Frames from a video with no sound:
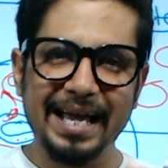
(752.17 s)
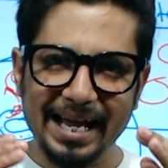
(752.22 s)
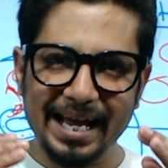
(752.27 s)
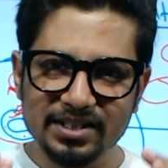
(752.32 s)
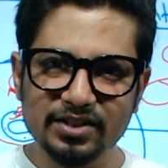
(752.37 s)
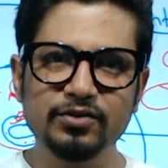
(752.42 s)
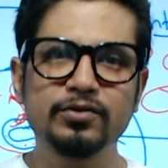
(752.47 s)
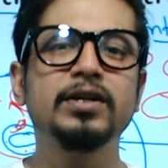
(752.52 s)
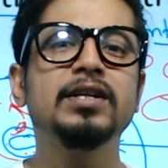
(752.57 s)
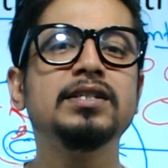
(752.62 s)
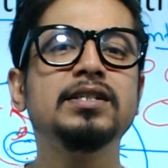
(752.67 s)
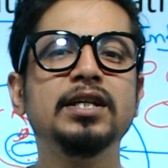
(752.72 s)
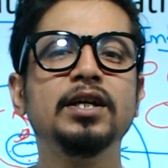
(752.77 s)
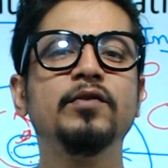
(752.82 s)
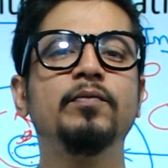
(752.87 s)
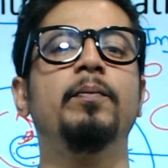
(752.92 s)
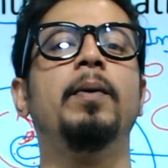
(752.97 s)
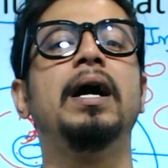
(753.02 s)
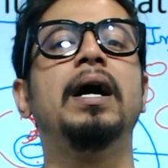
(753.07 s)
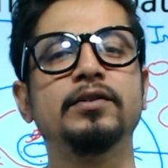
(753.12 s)

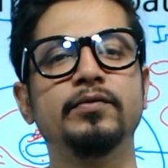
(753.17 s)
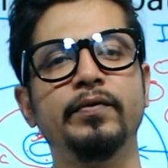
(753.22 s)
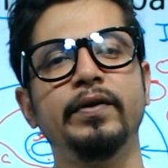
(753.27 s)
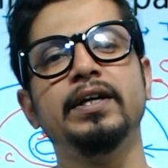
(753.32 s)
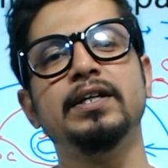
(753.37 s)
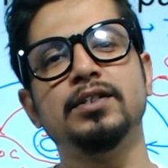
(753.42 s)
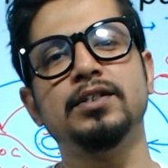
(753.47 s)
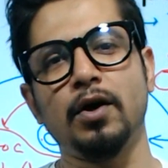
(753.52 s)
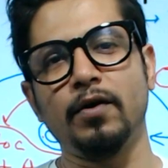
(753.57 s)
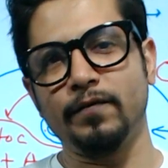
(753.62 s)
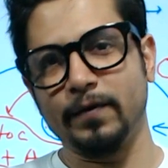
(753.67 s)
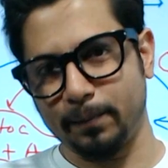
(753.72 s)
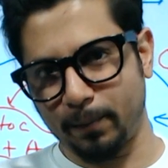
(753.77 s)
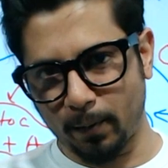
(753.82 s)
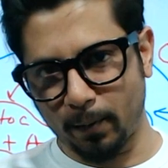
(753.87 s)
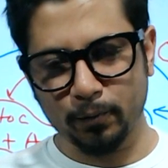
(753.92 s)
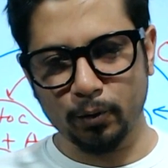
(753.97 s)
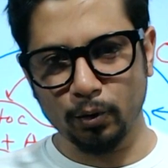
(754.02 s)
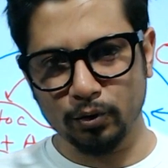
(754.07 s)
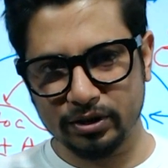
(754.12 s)
extrinsic pathways of
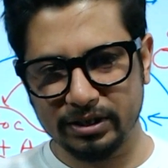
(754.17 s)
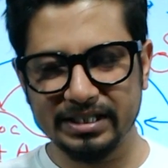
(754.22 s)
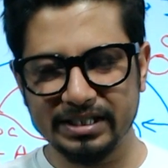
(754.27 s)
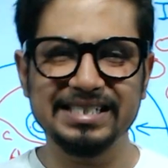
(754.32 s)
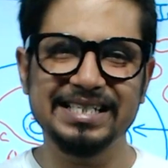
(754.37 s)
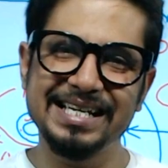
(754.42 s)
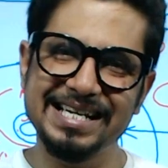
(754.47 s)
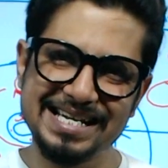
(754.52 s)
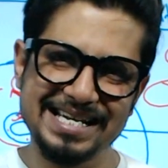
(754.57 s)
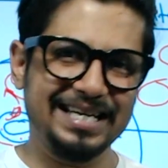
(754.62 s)
apoptosis